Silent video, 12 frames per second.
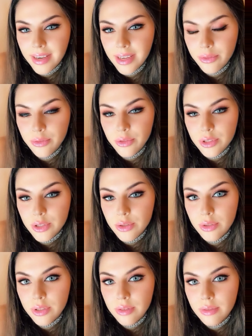greek food is
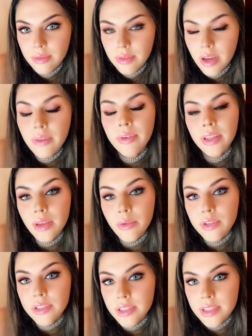good when
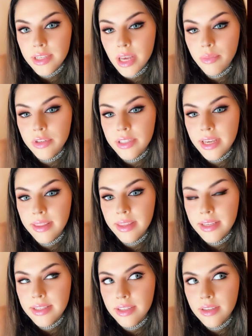i was in cyprus i
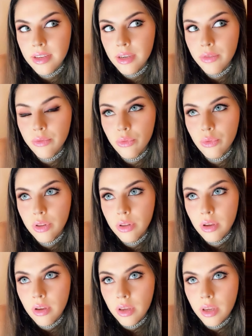tasted greek
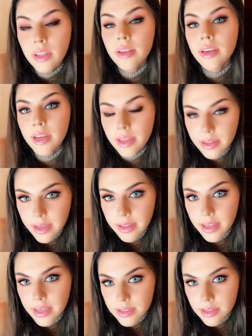food in crete i
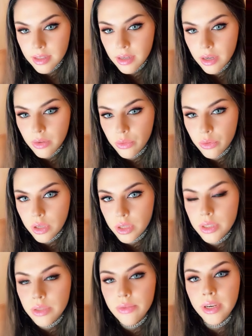tasted greek food
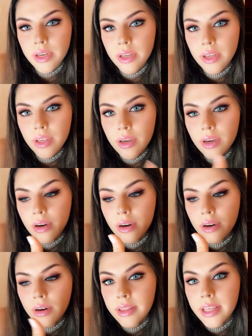it's very
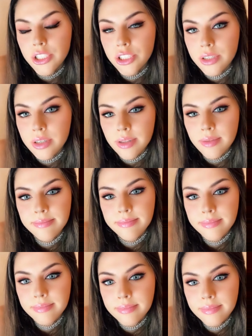uh, natural
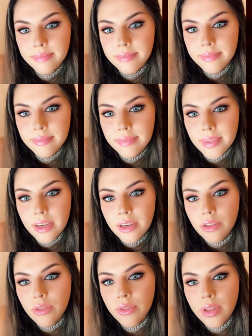
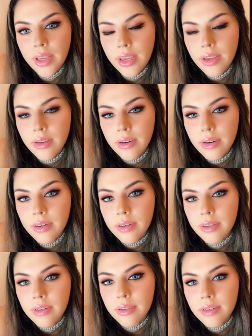today
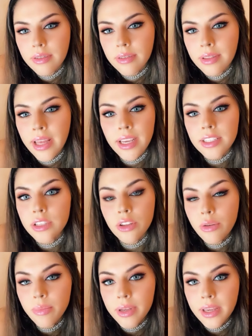like it's
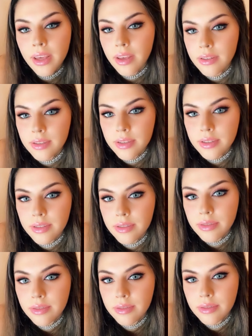not complicated
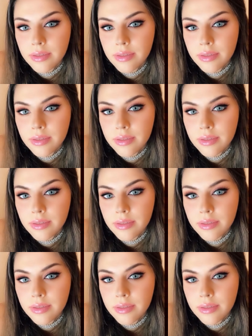